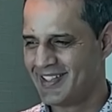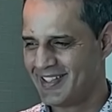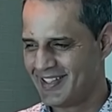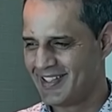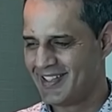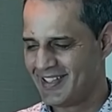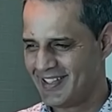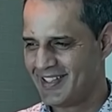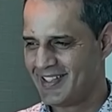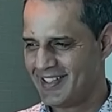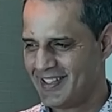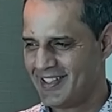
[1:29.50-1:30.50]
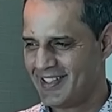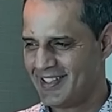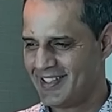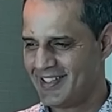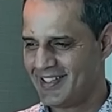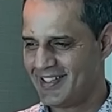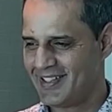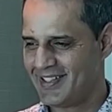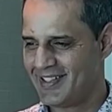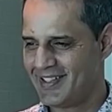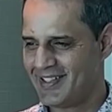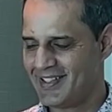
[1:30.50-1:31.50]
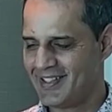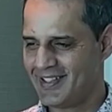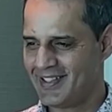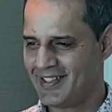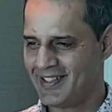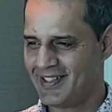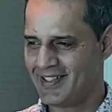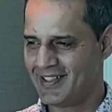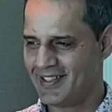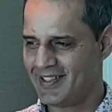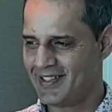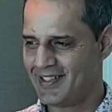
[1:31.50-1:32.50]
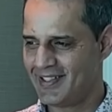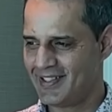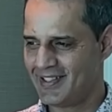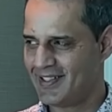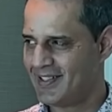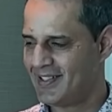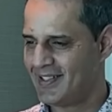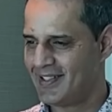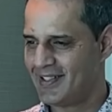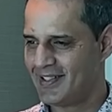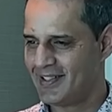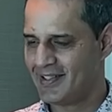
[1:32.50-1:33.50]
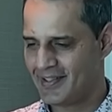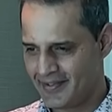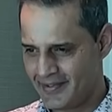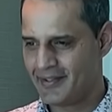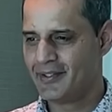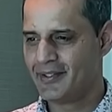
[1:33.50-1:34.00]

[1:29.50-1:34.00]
[no speech]